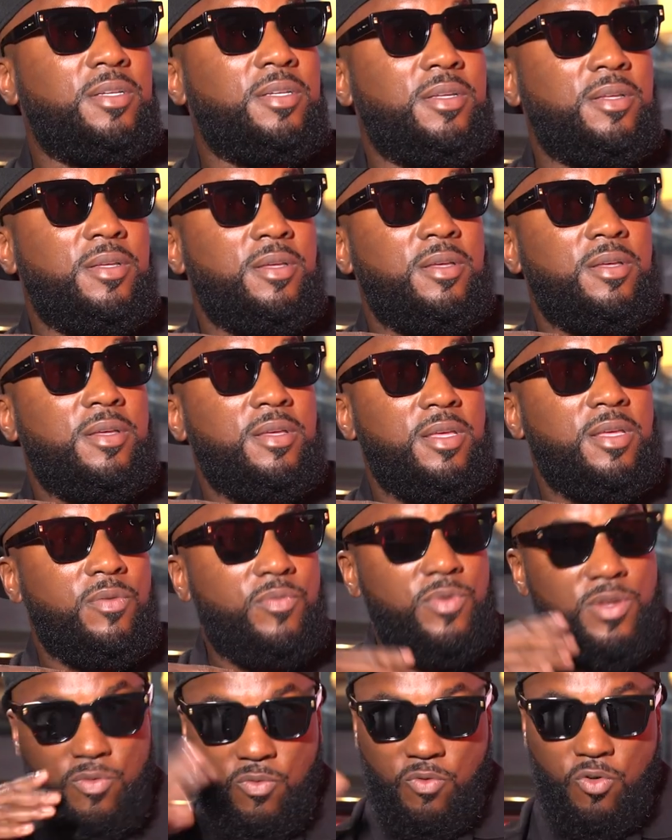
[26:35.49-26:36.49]
Wow.
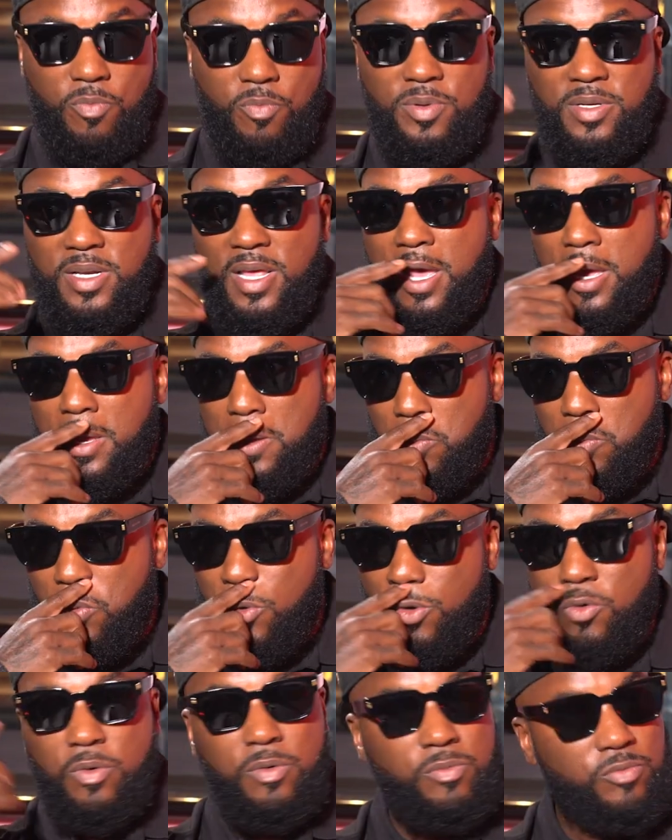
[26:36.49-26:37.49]
And we grew up in that.
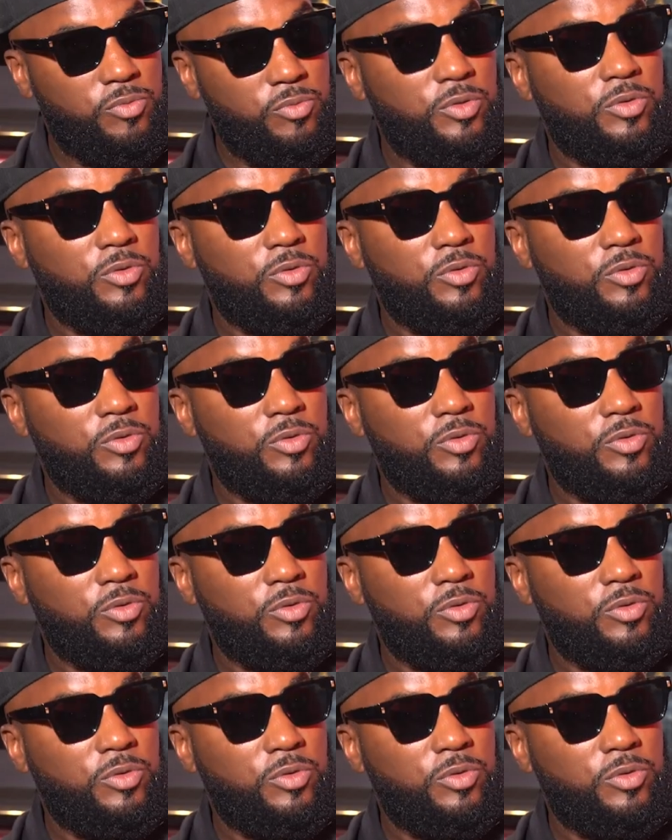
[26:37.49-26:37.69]
Well,